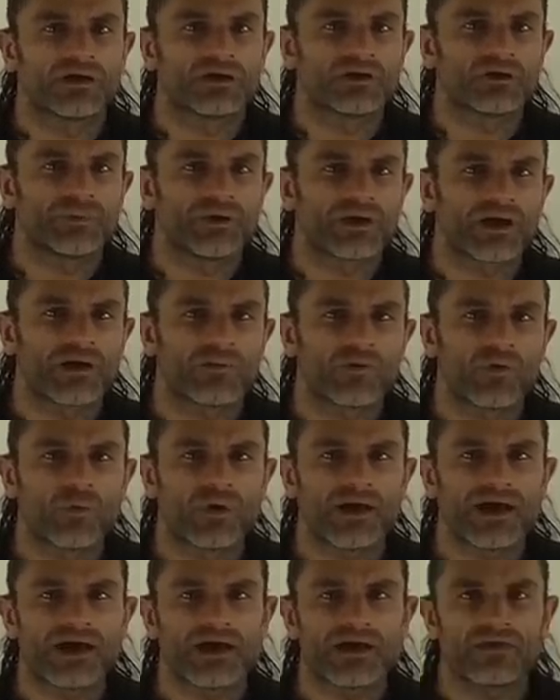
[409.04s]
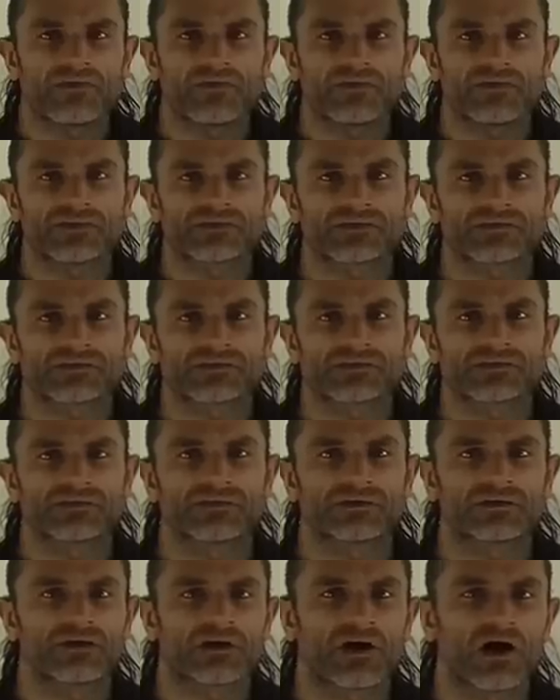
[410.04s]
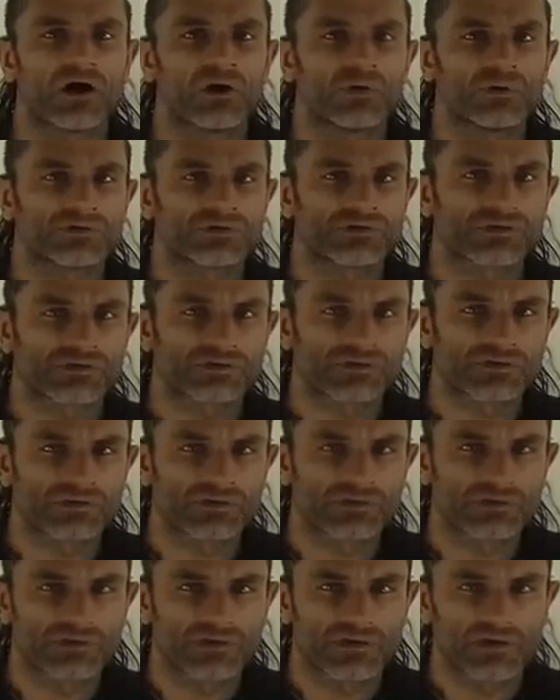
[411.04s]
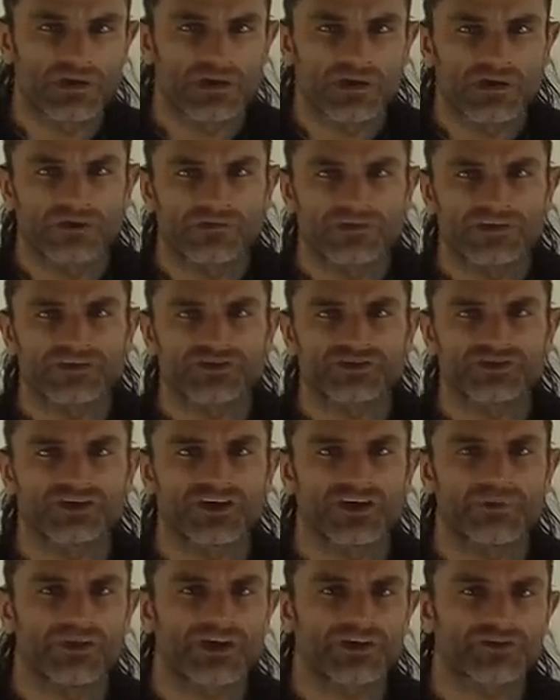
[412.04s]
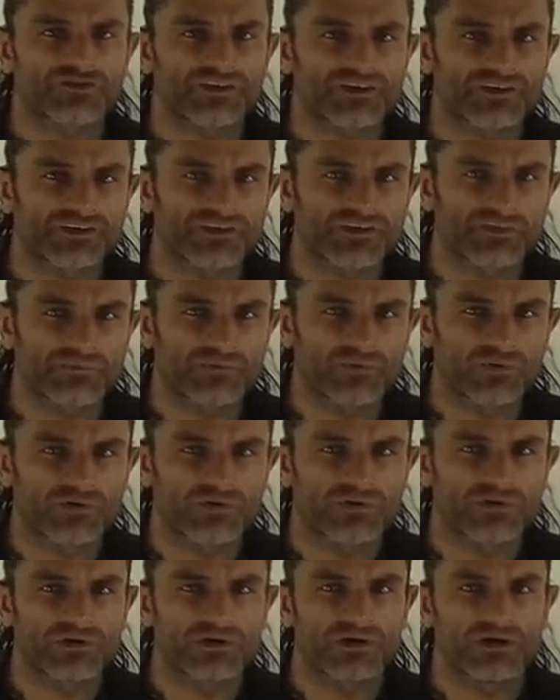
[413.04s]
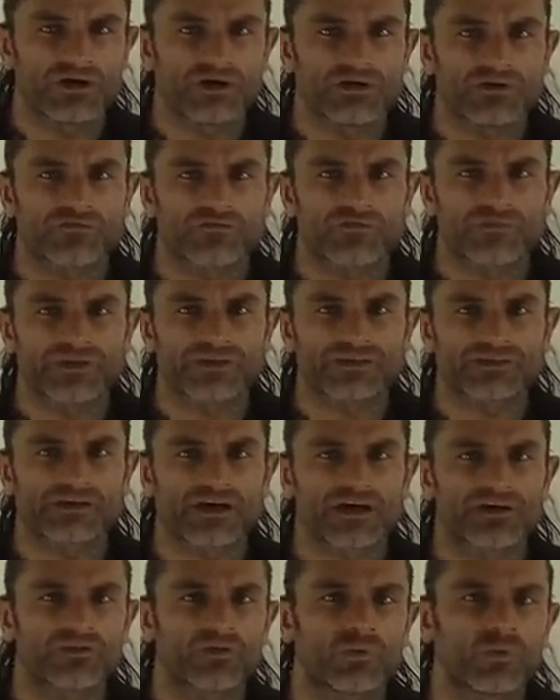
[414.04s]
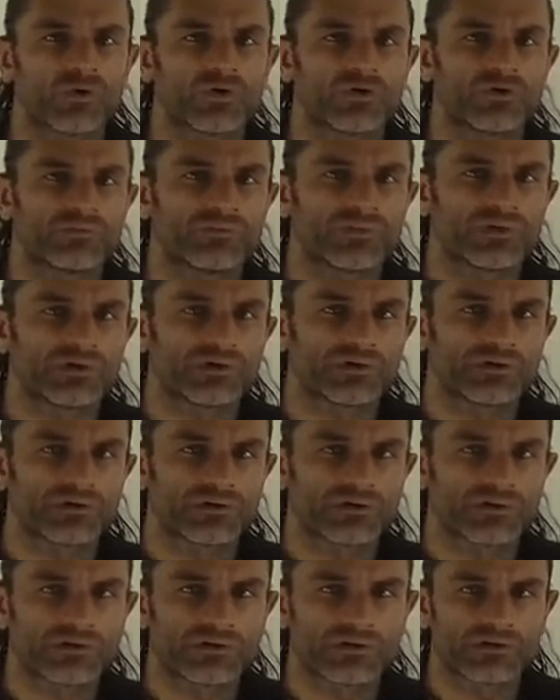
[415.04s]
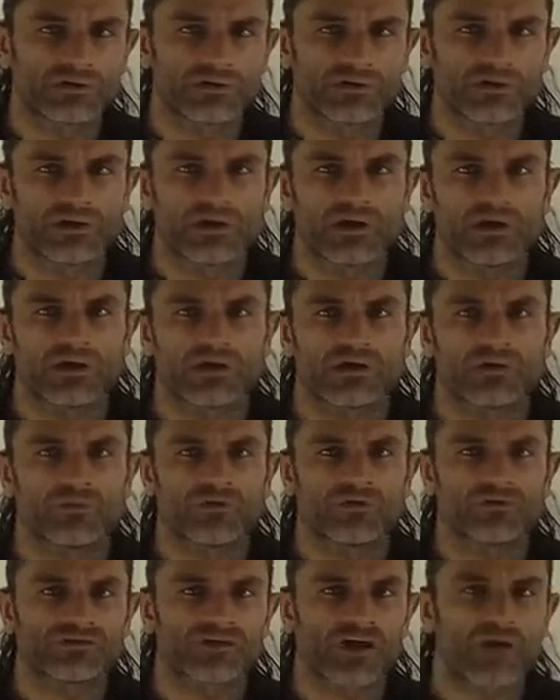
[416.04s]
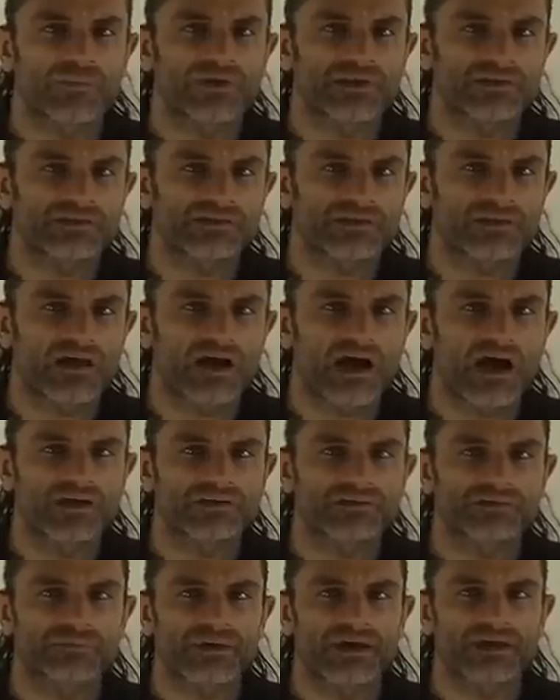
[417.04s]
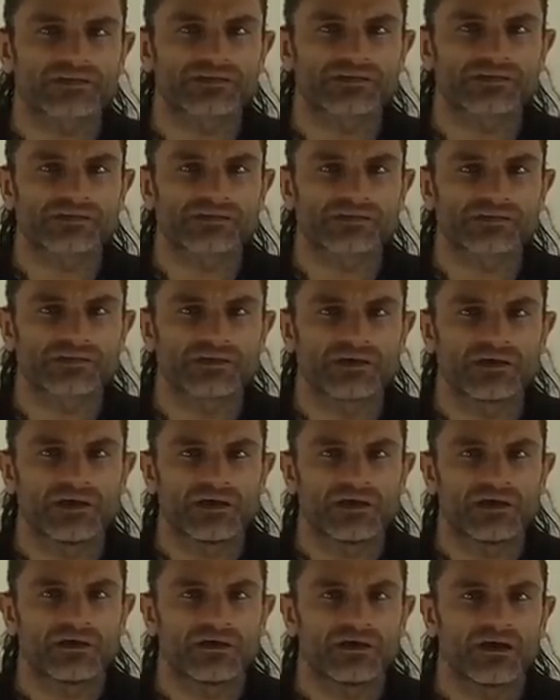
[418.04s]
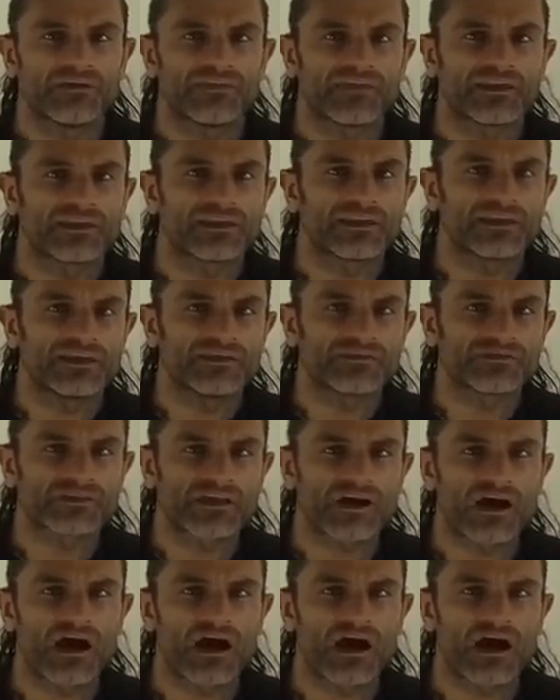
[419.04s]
And you become aware that this code, this geometric symbol from inside the womb, moves up into the heart space and then leaves